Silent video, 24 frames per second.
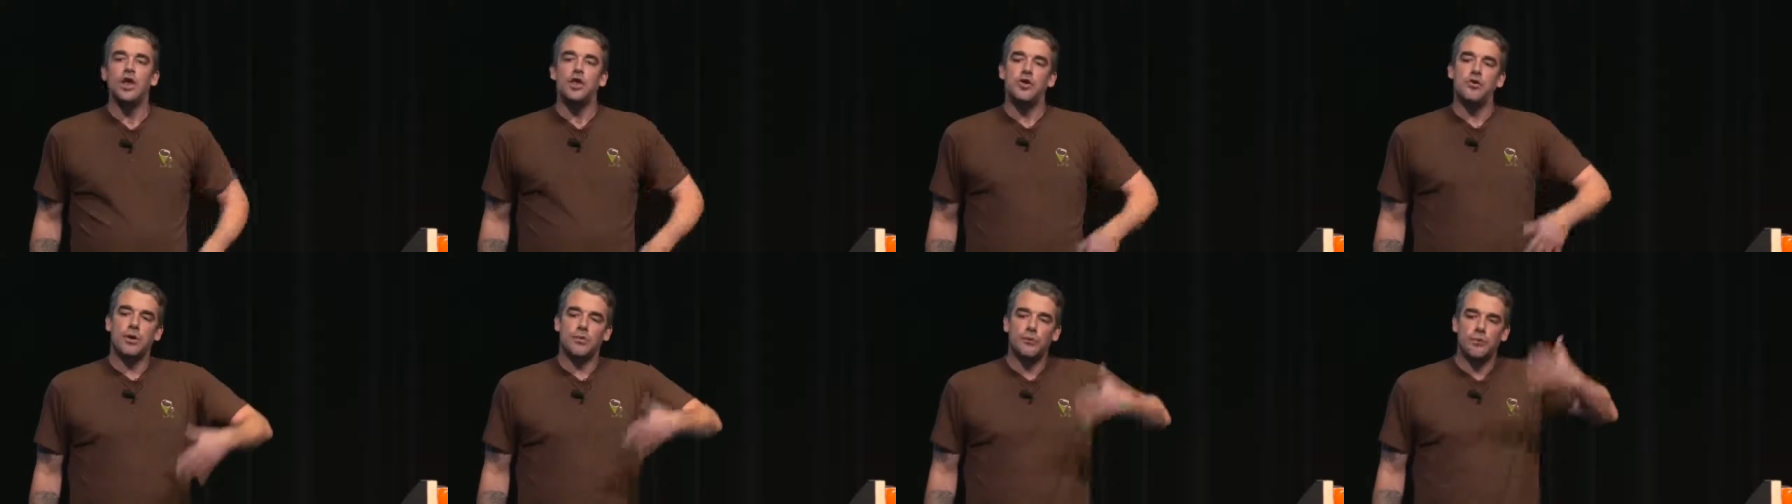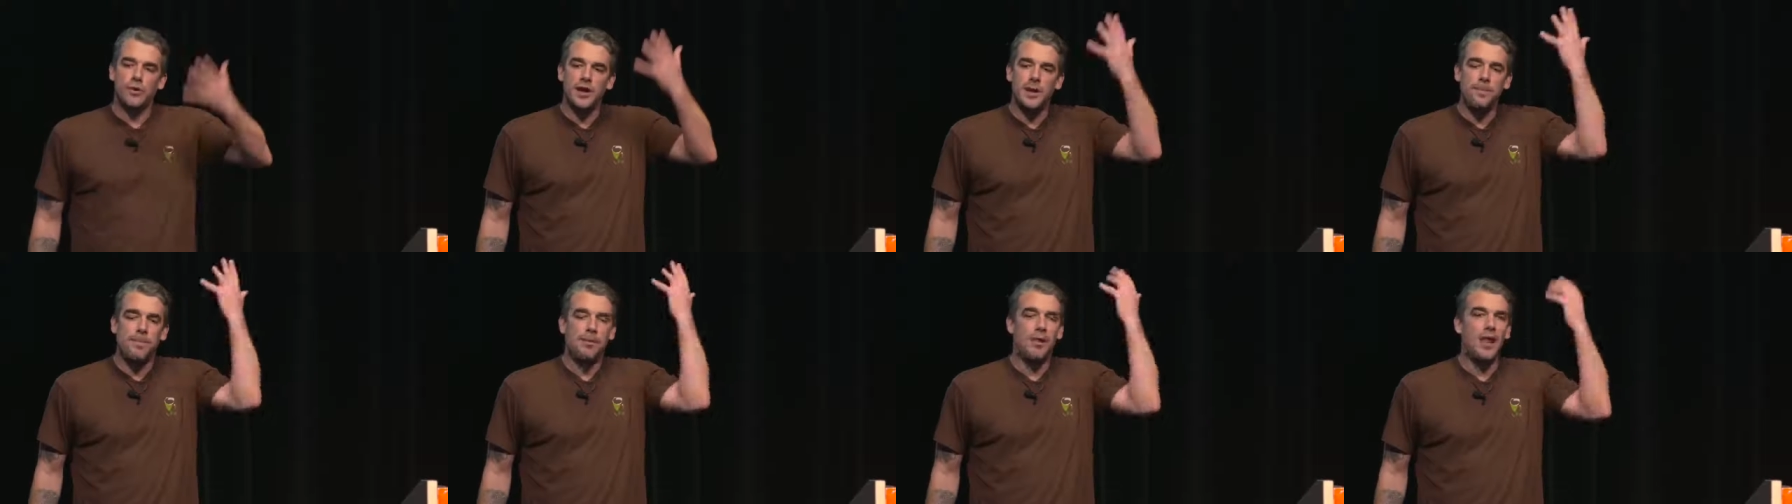You can
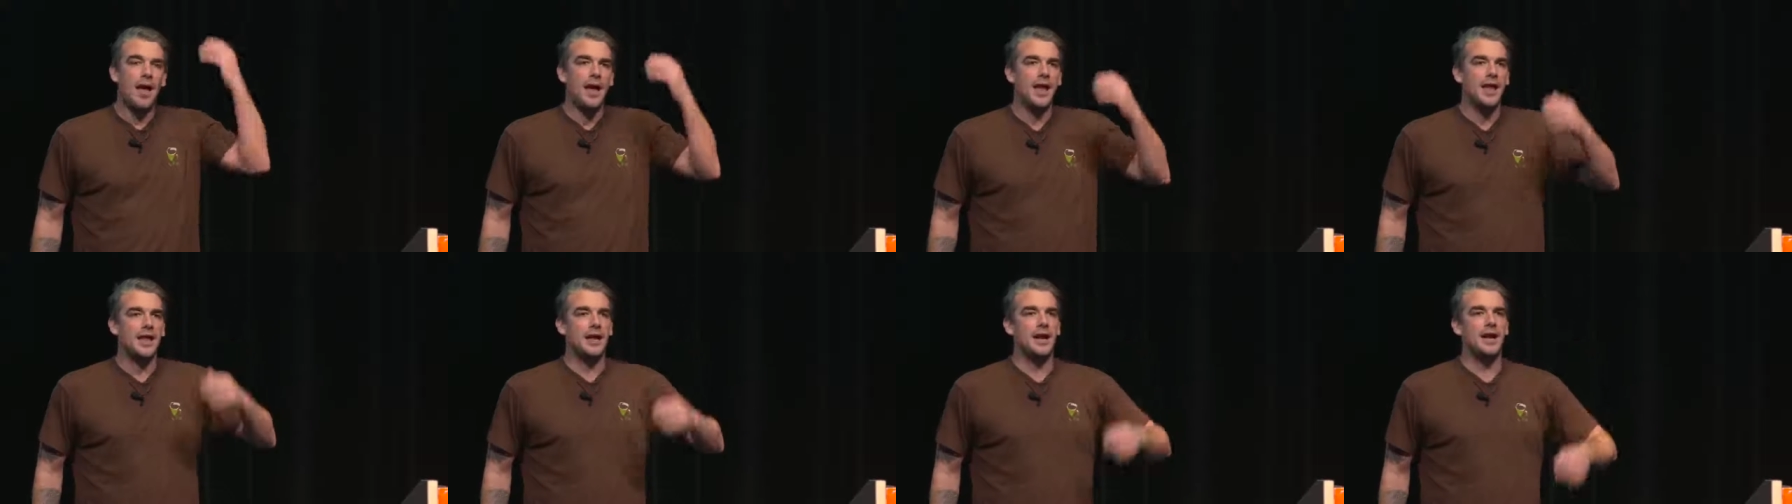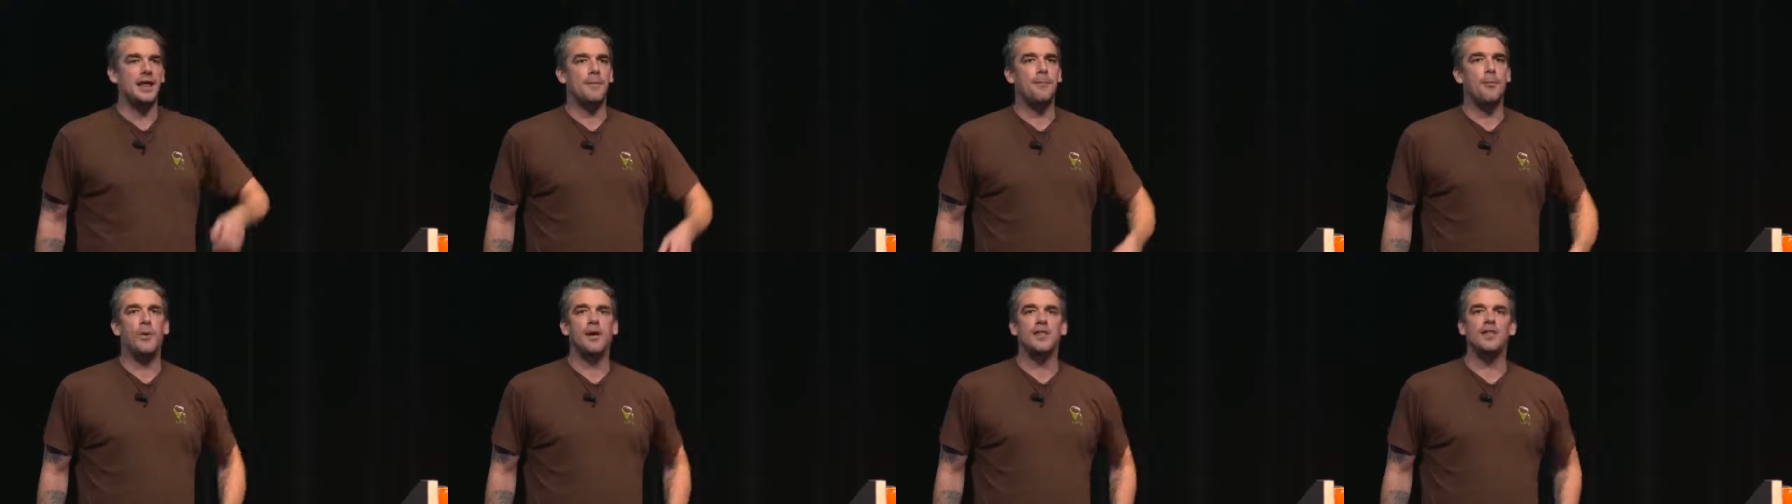replay at
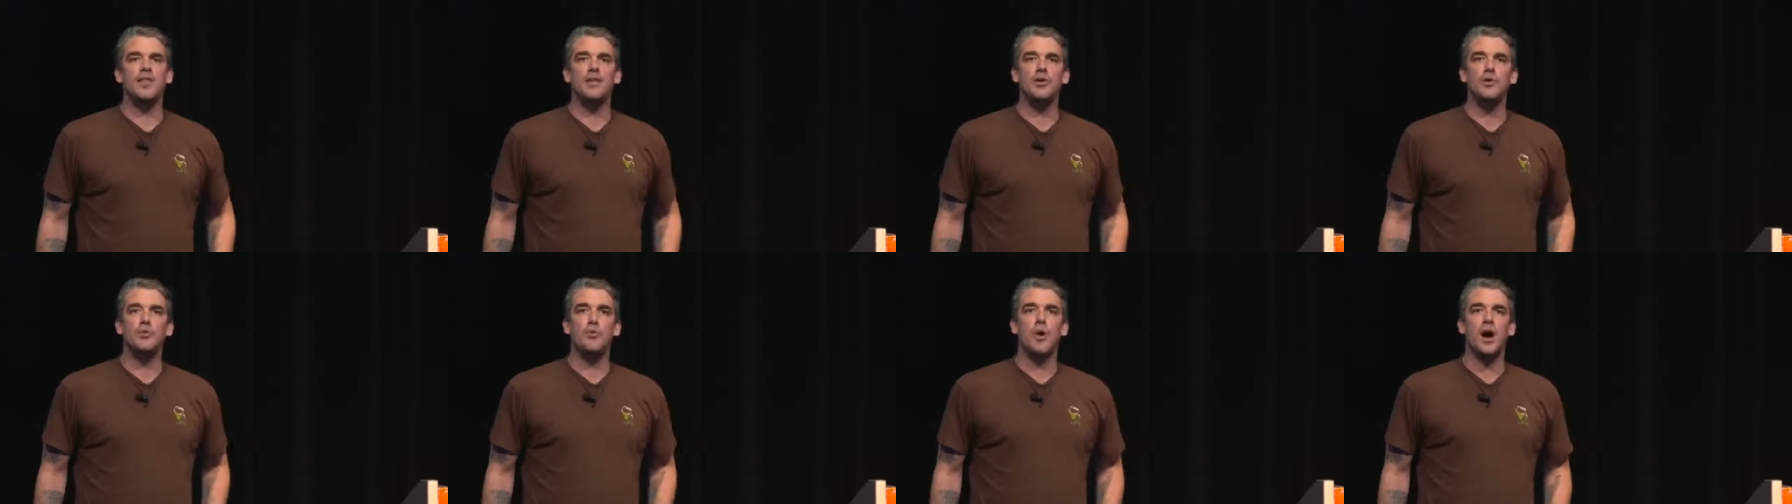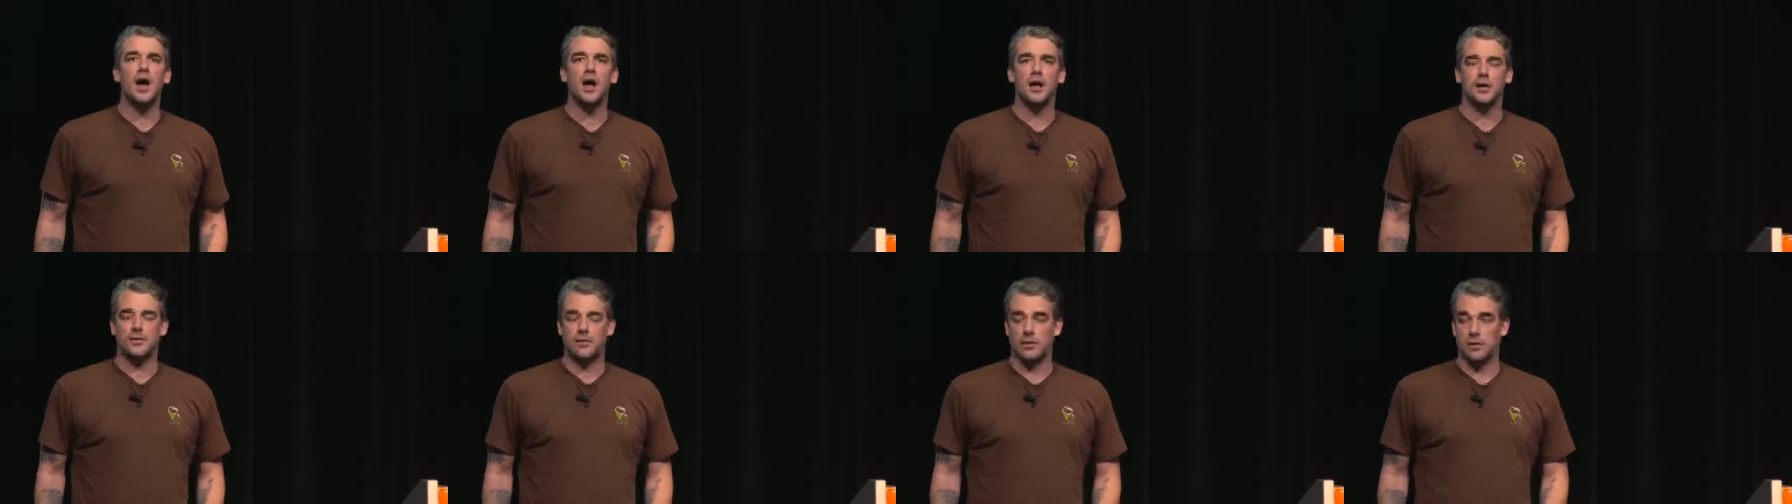any point that you
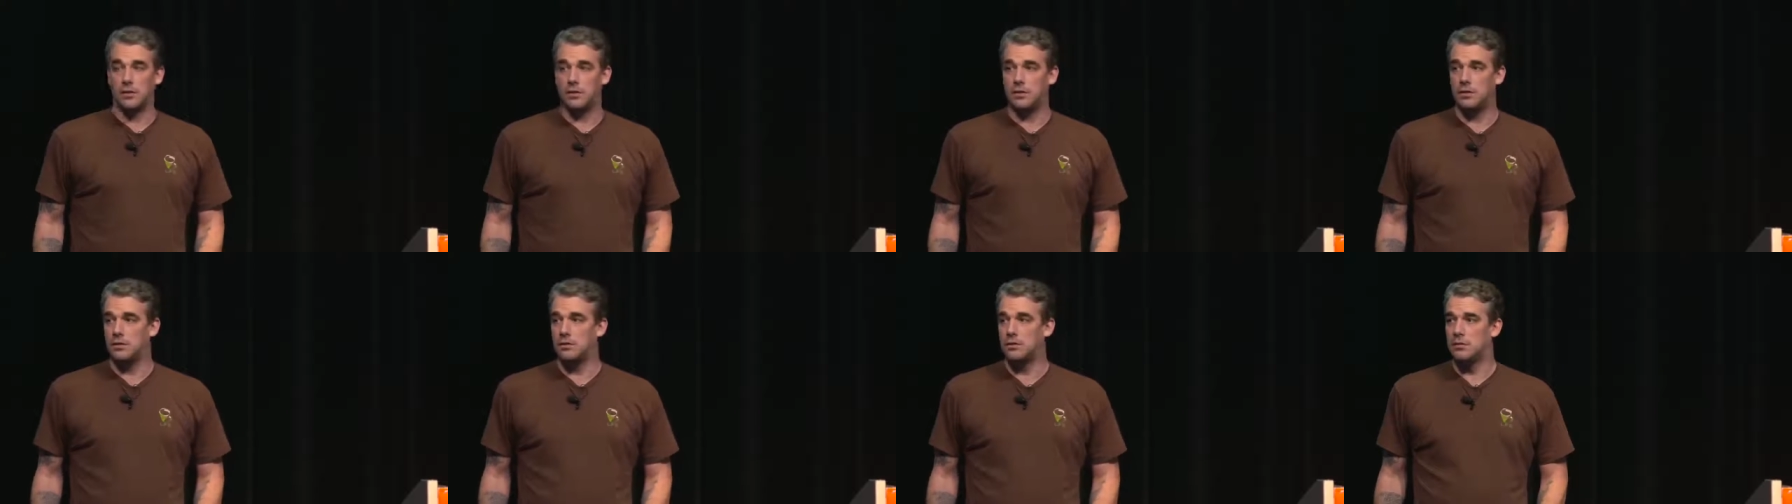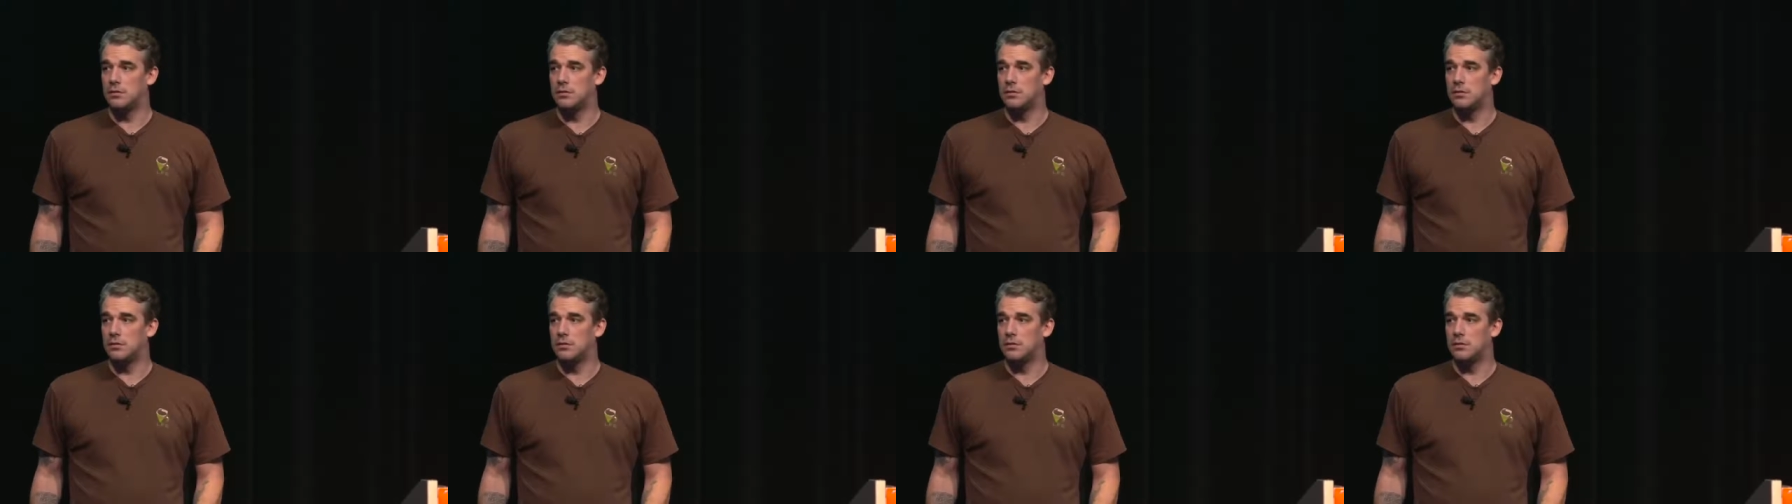want.